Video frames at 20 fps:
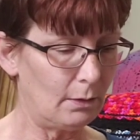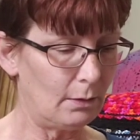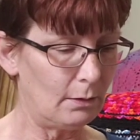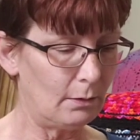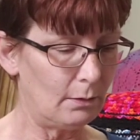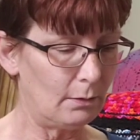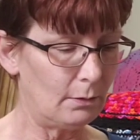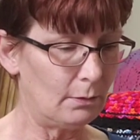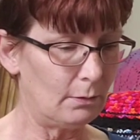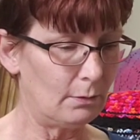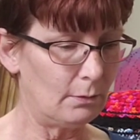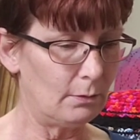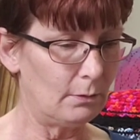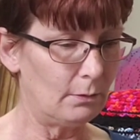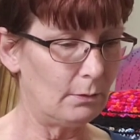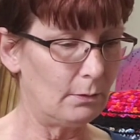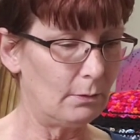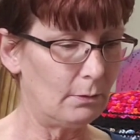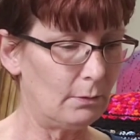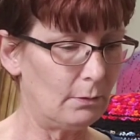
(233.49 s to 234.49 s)

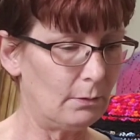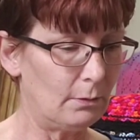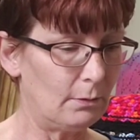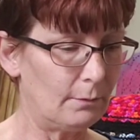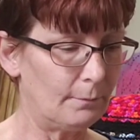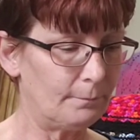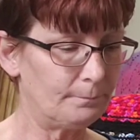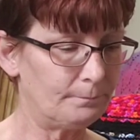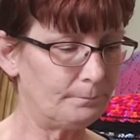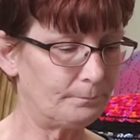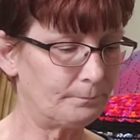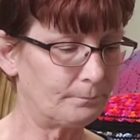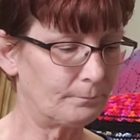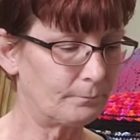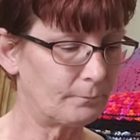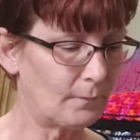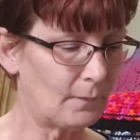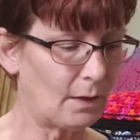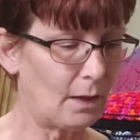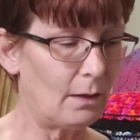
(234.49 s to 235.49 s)

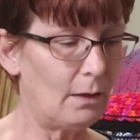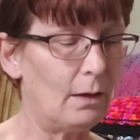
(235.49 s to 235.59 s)
(no one is talking)